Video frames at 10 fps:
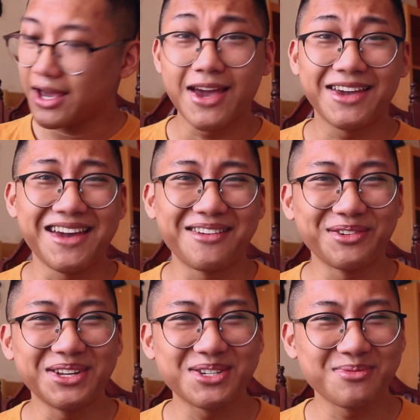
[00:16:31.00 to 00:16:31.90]
I
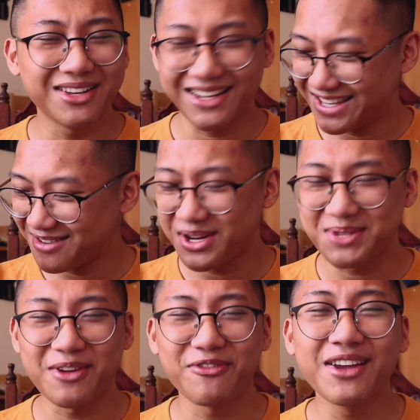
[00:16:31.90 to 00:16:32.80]
can't
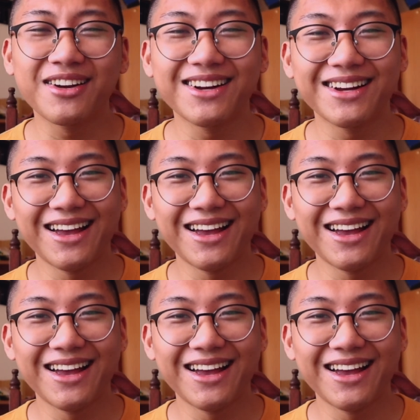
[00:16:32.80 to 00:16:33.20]
raise my finger.